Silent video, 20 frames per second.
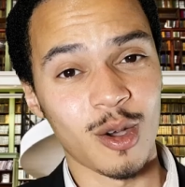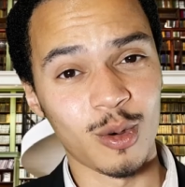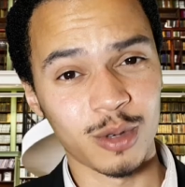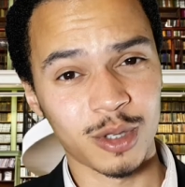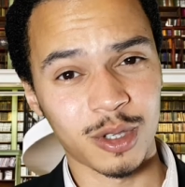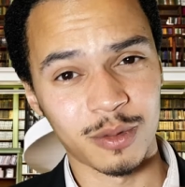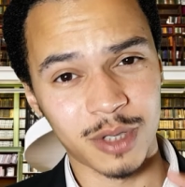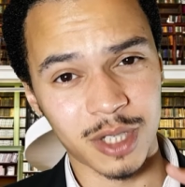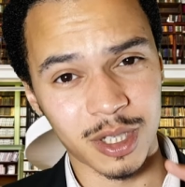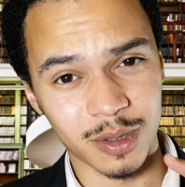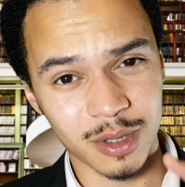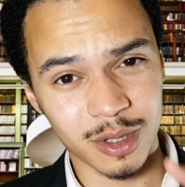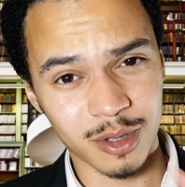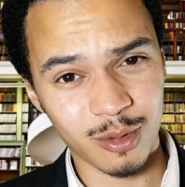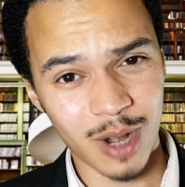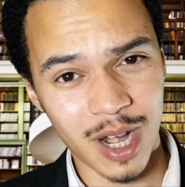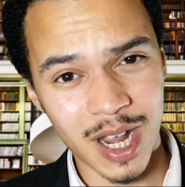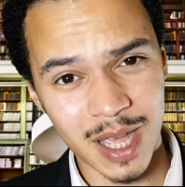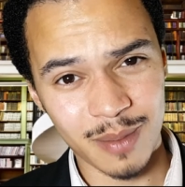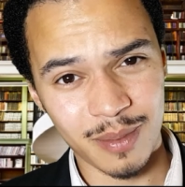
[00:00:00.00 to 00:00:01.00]
Also
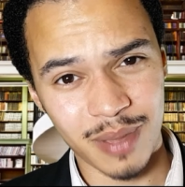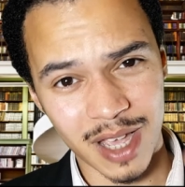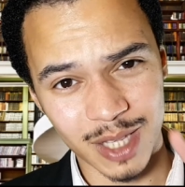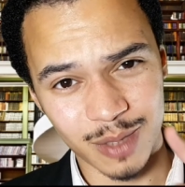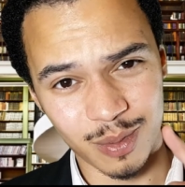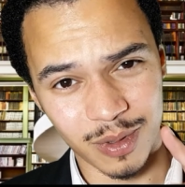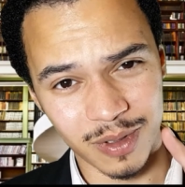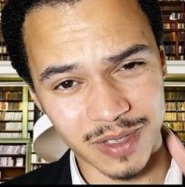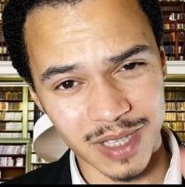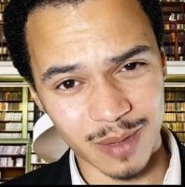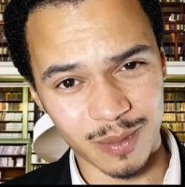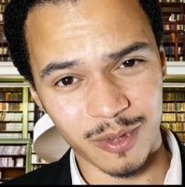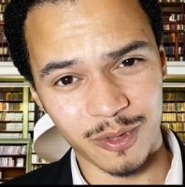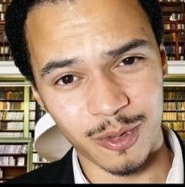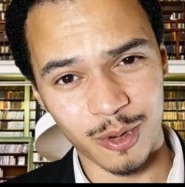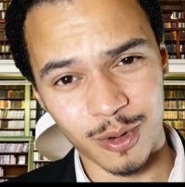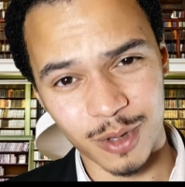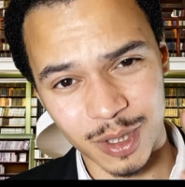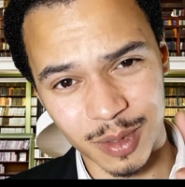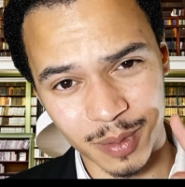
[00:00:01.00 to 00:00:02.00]
subscribe, as we said
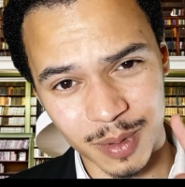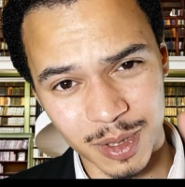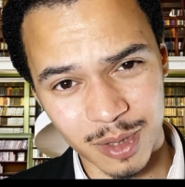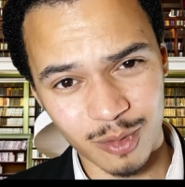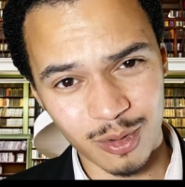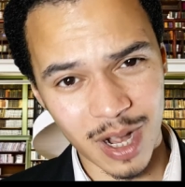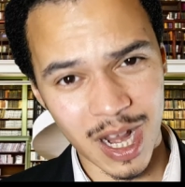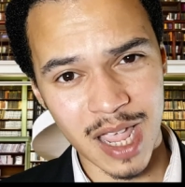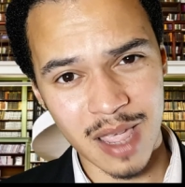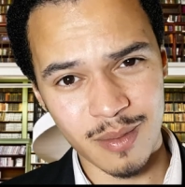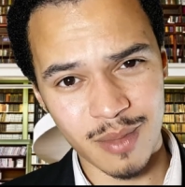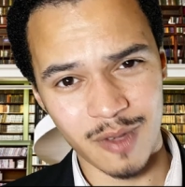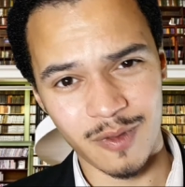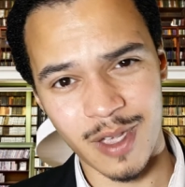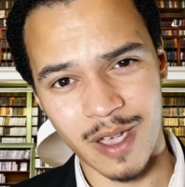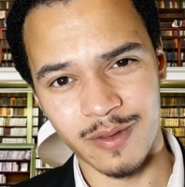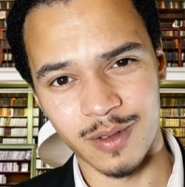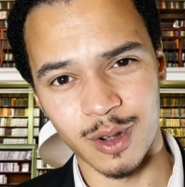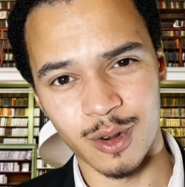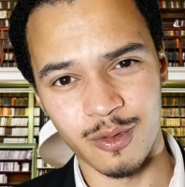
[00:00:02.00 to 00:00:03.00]
before, subscribe if you
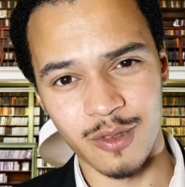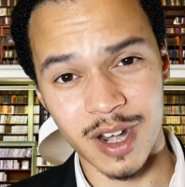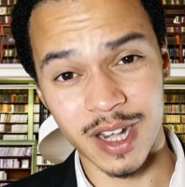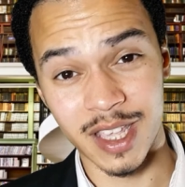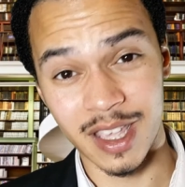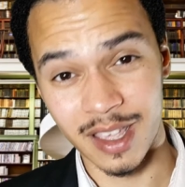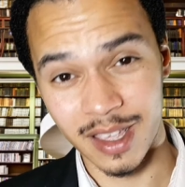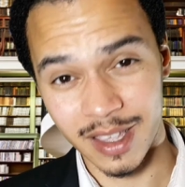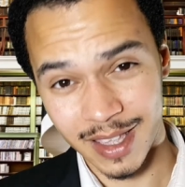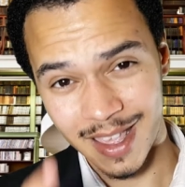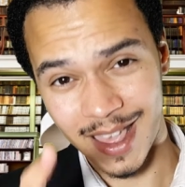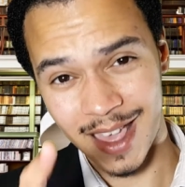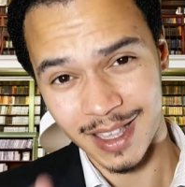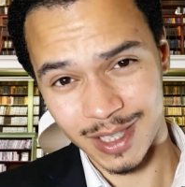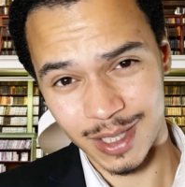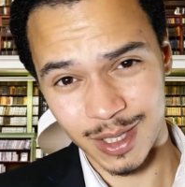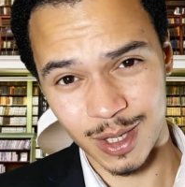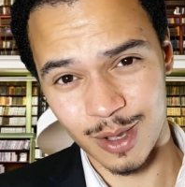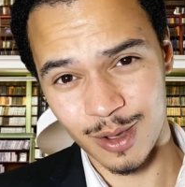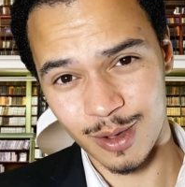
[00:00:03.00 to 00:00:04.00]
haven't already.
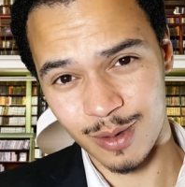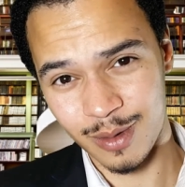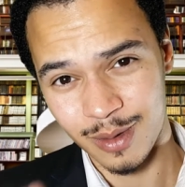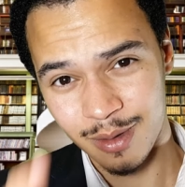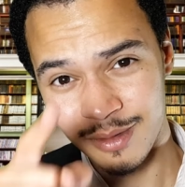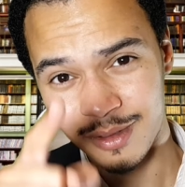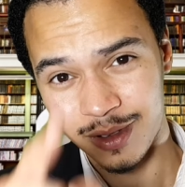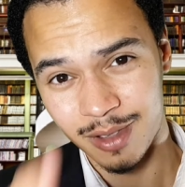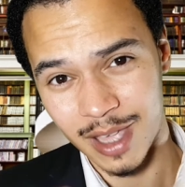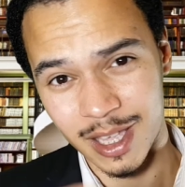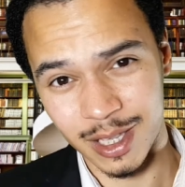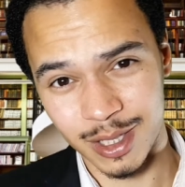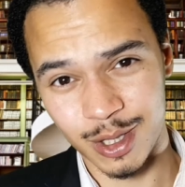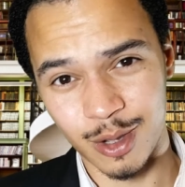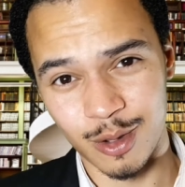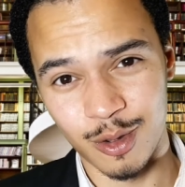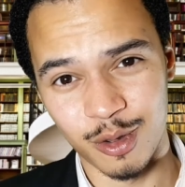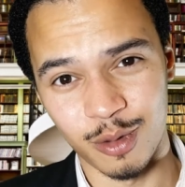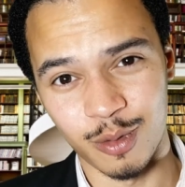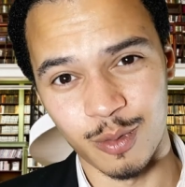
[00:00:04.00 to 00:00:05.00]
Yes you
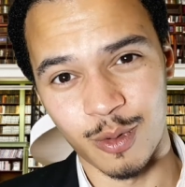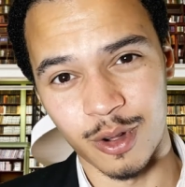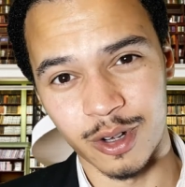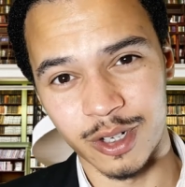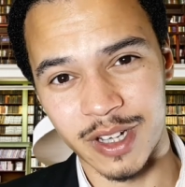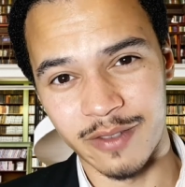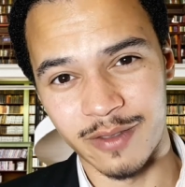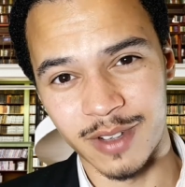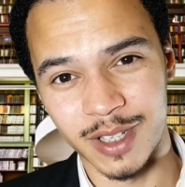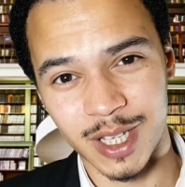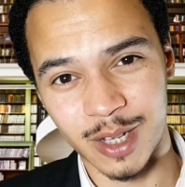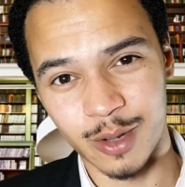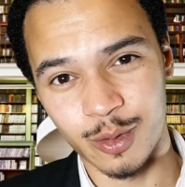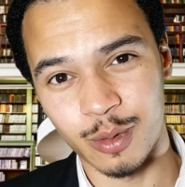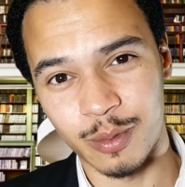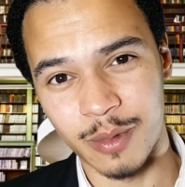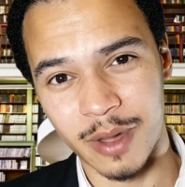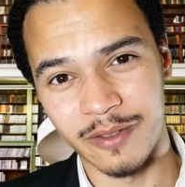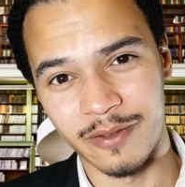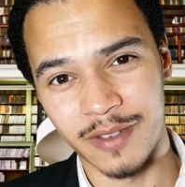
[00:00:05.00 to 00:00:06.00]
who watch every single
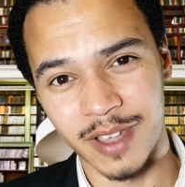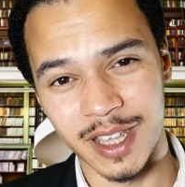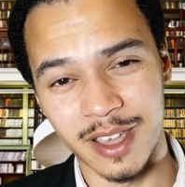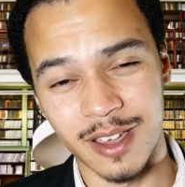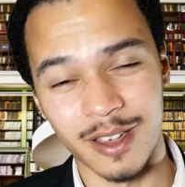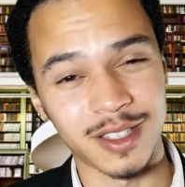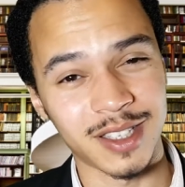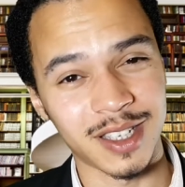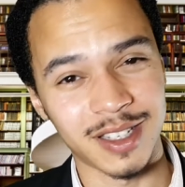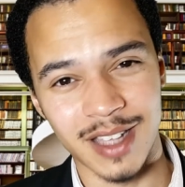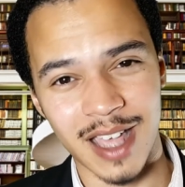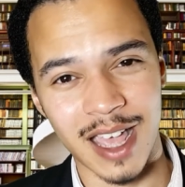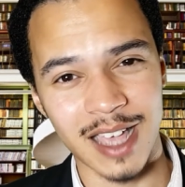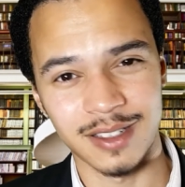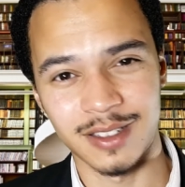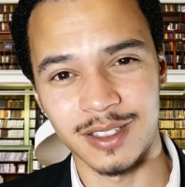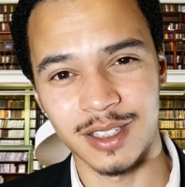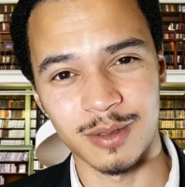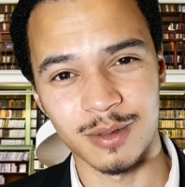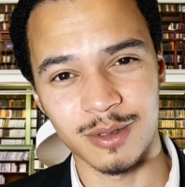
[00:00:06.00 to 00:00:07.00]
one of my videos and
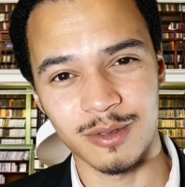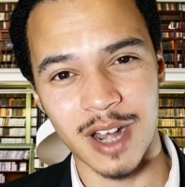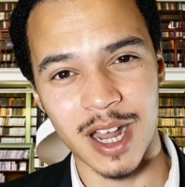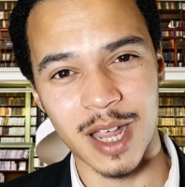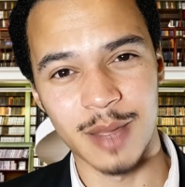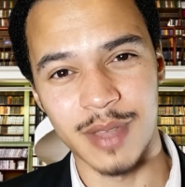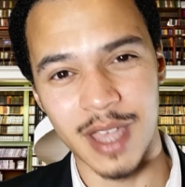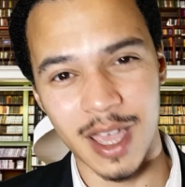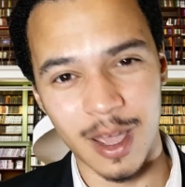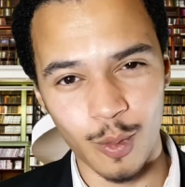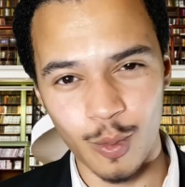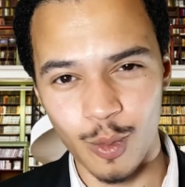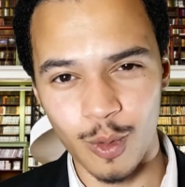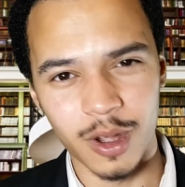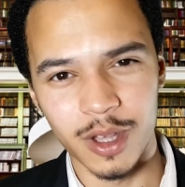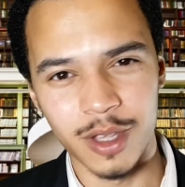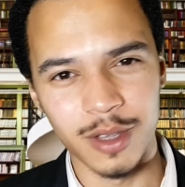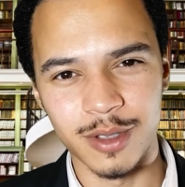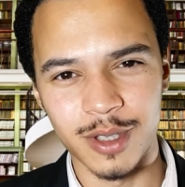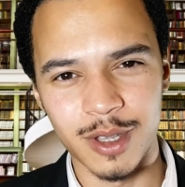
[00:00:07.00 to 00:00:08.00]
hasn't subscribed yet,
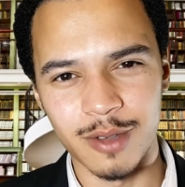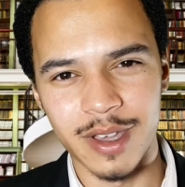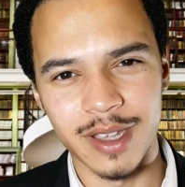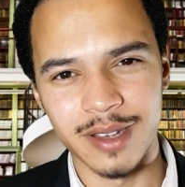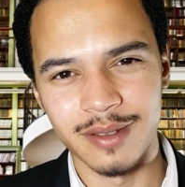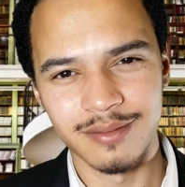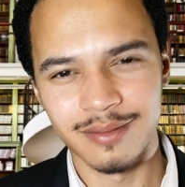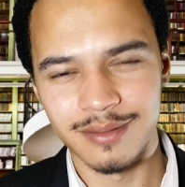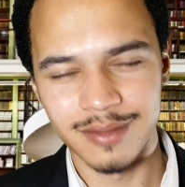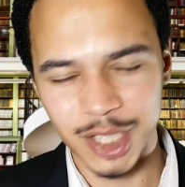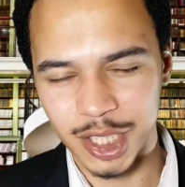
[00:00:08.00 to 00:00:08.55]
what are you doing?